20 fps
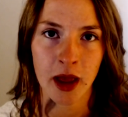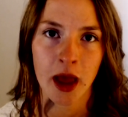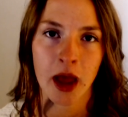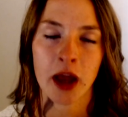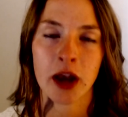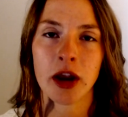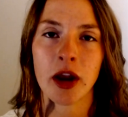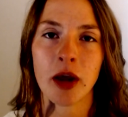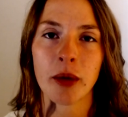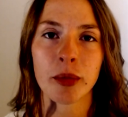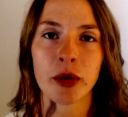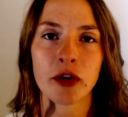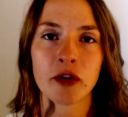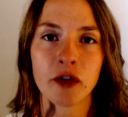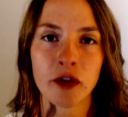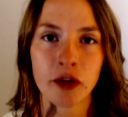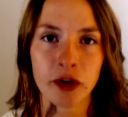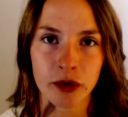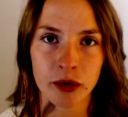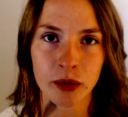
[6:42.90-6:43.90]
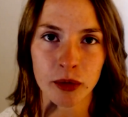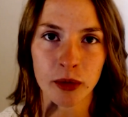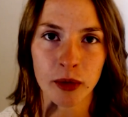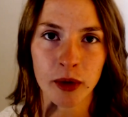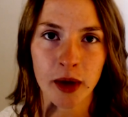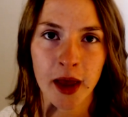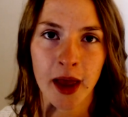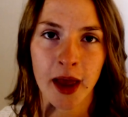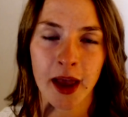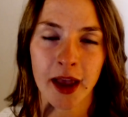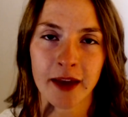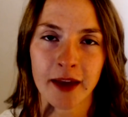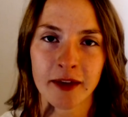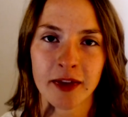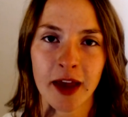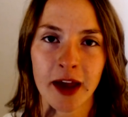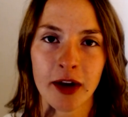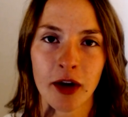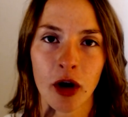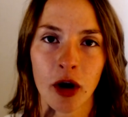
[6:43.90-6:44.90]
Number 2 is
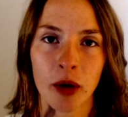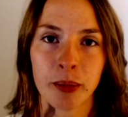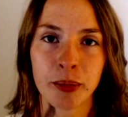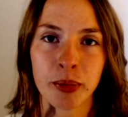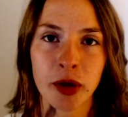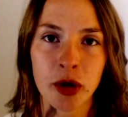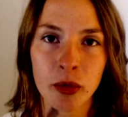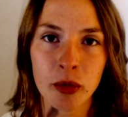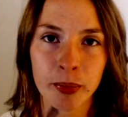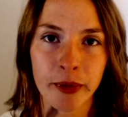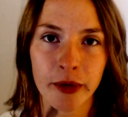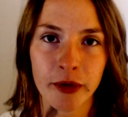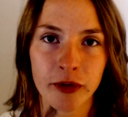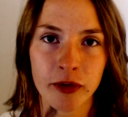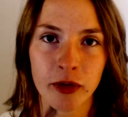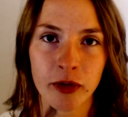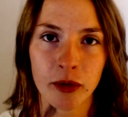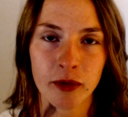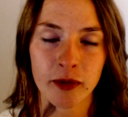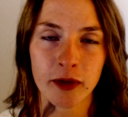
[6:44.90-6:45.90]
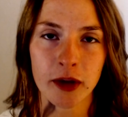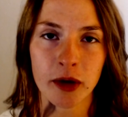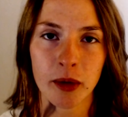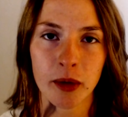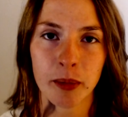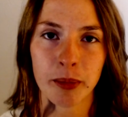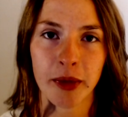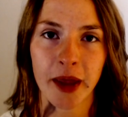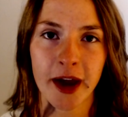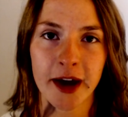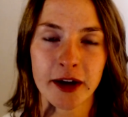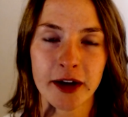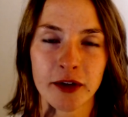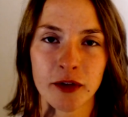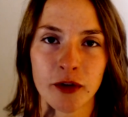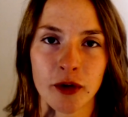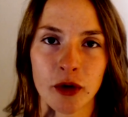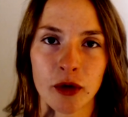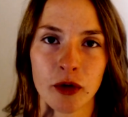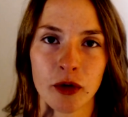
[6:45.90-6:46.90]
that our pupils, those little black
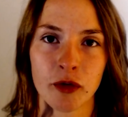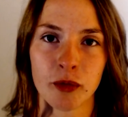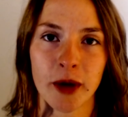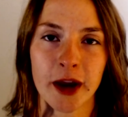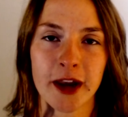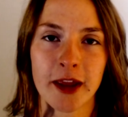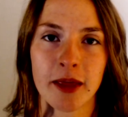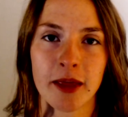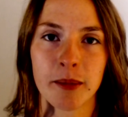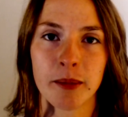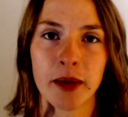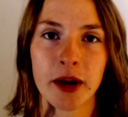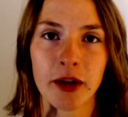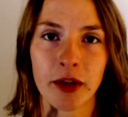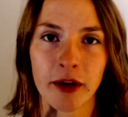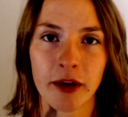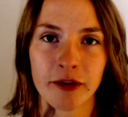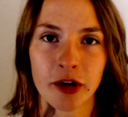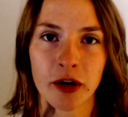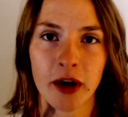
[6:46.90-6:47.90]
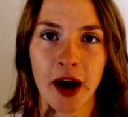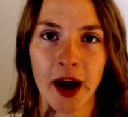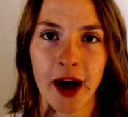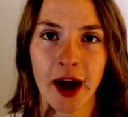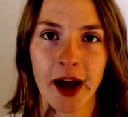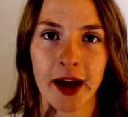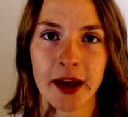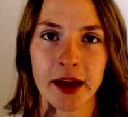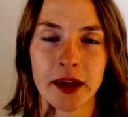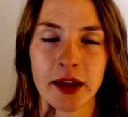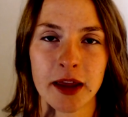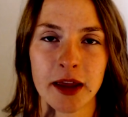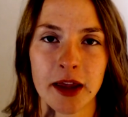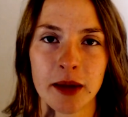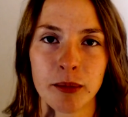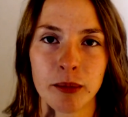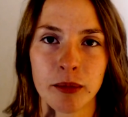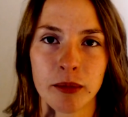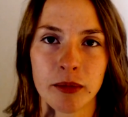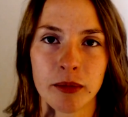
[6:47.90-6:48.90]
circles right in the middle of your eye,
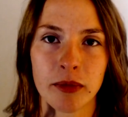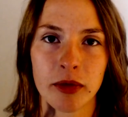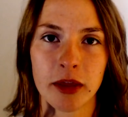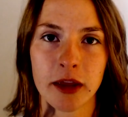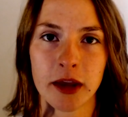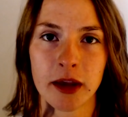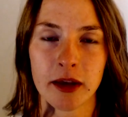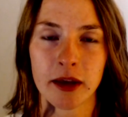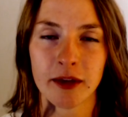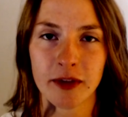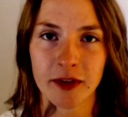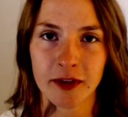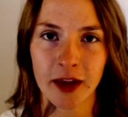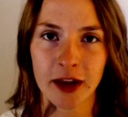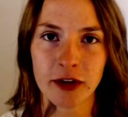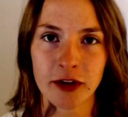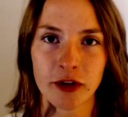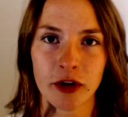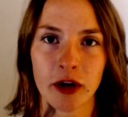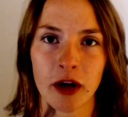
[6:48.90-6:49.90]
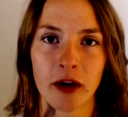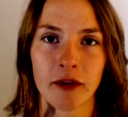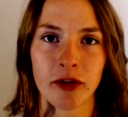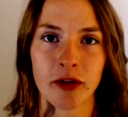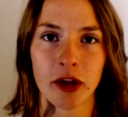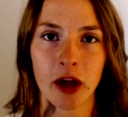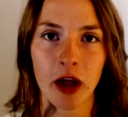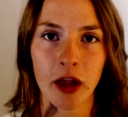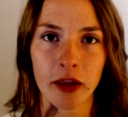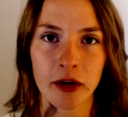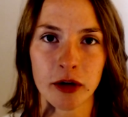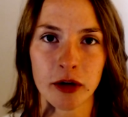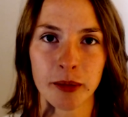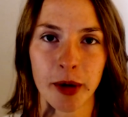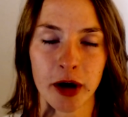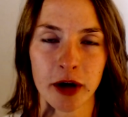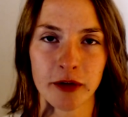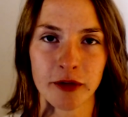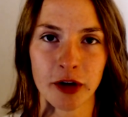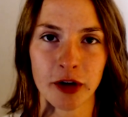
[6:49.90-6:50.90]
in the center of the colored
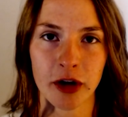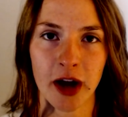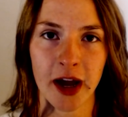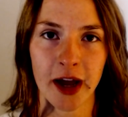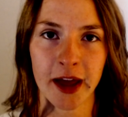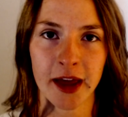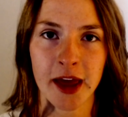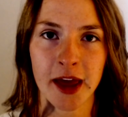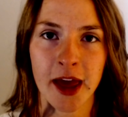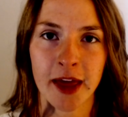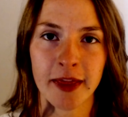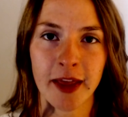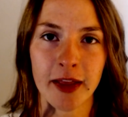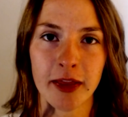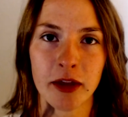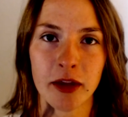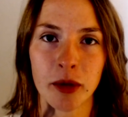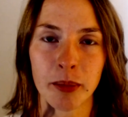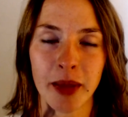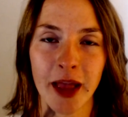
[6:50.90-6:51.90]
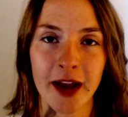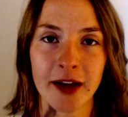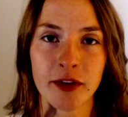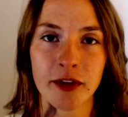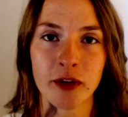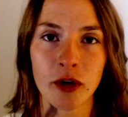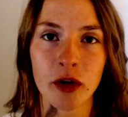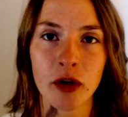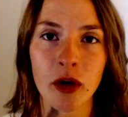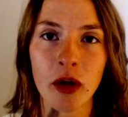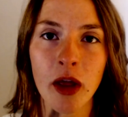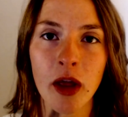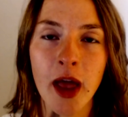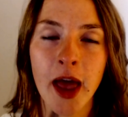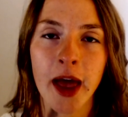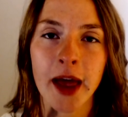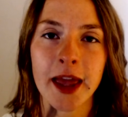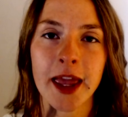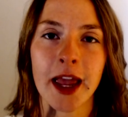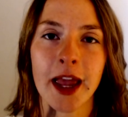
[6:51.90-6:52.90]
part of your eye, that little black circle
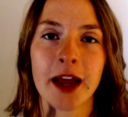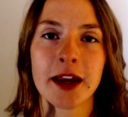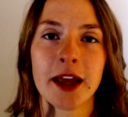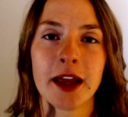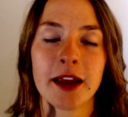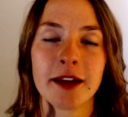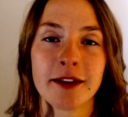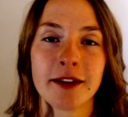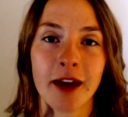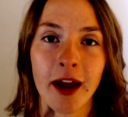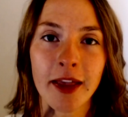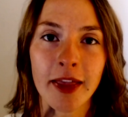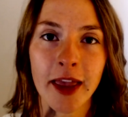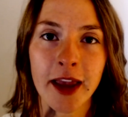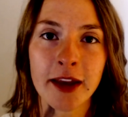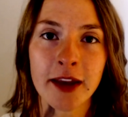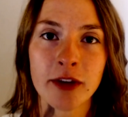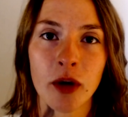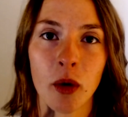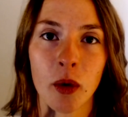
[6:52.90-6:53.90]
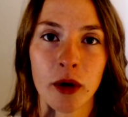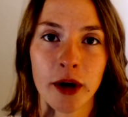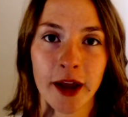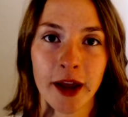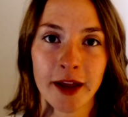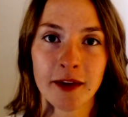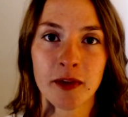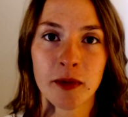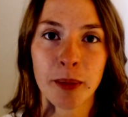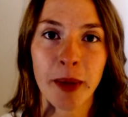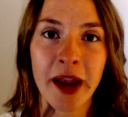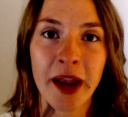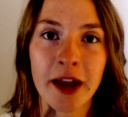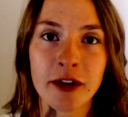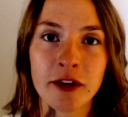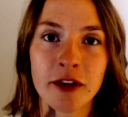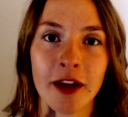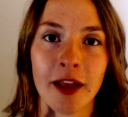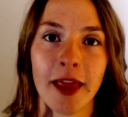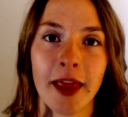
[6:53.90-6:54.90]
can dilate or expand
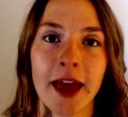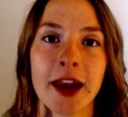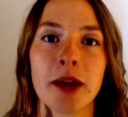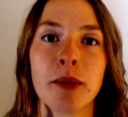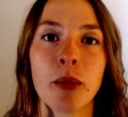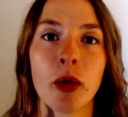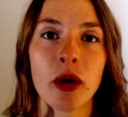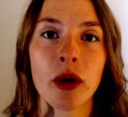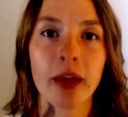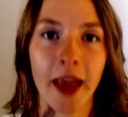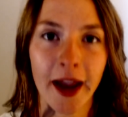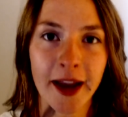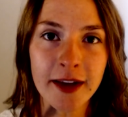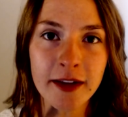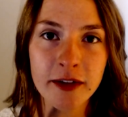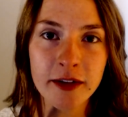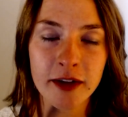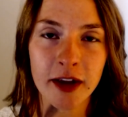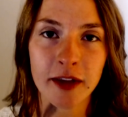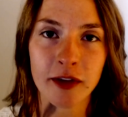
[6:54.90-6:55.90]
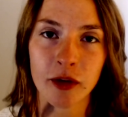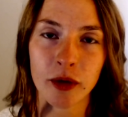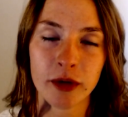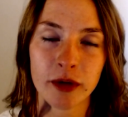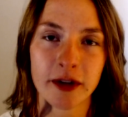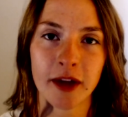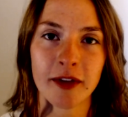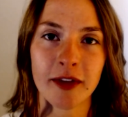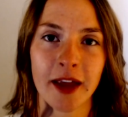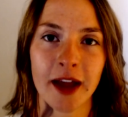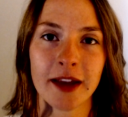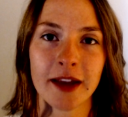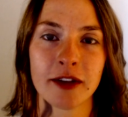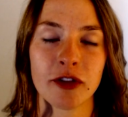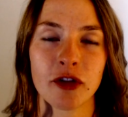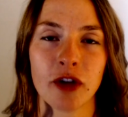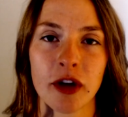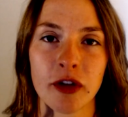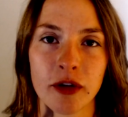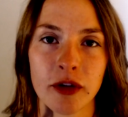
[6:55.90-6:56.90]
to let in more light. And so it does that
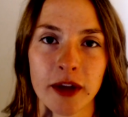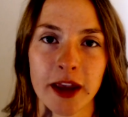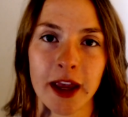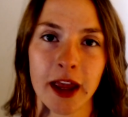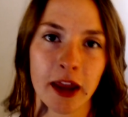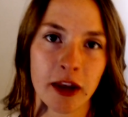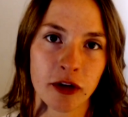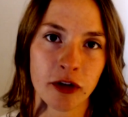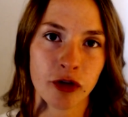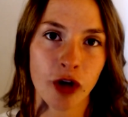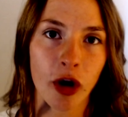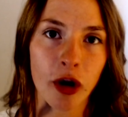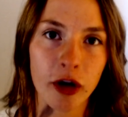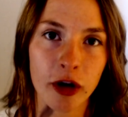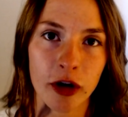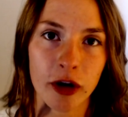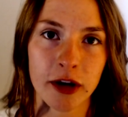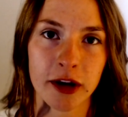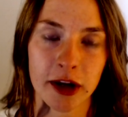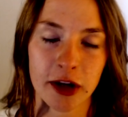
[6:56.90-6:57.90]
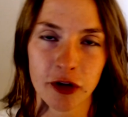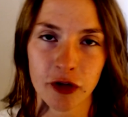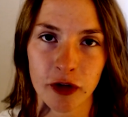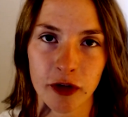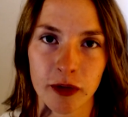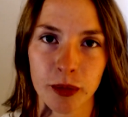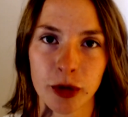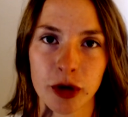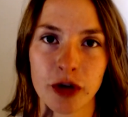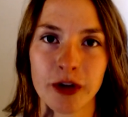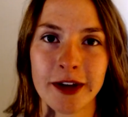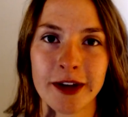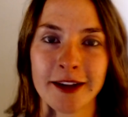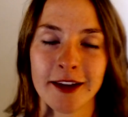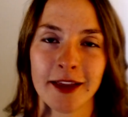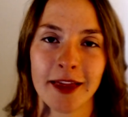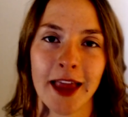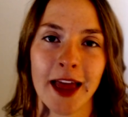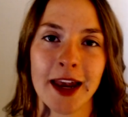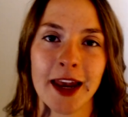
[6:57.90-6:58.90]
generally in darker conditions when you need to
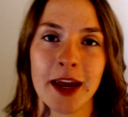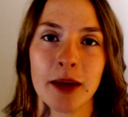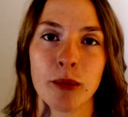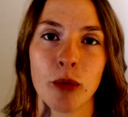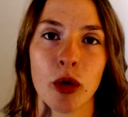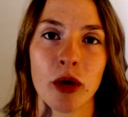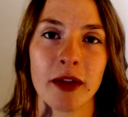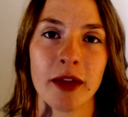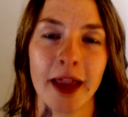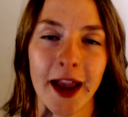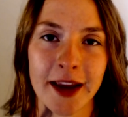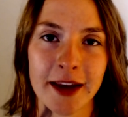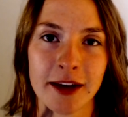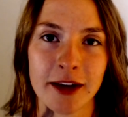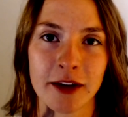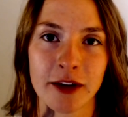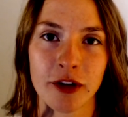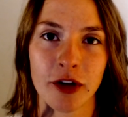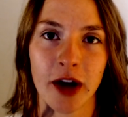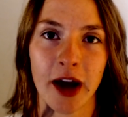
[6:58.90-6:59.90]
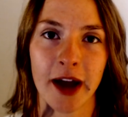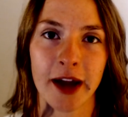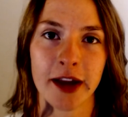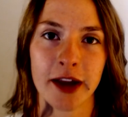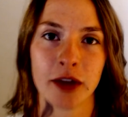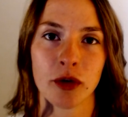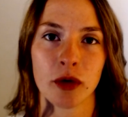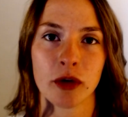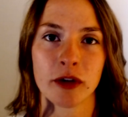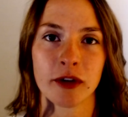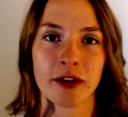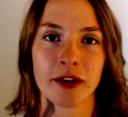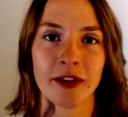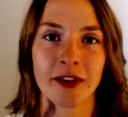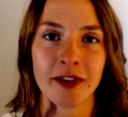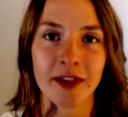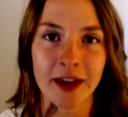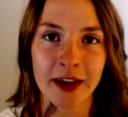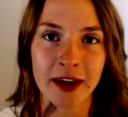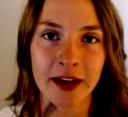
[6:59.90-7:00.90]
let in more light into your eye in order to
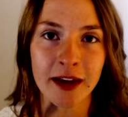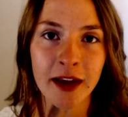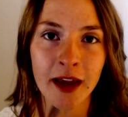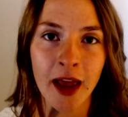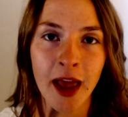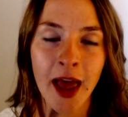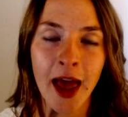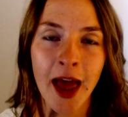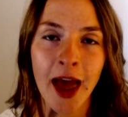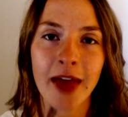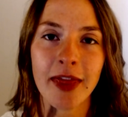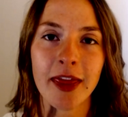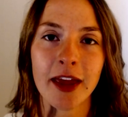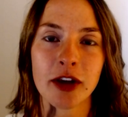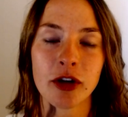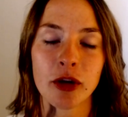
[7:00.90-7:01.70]
see. And then your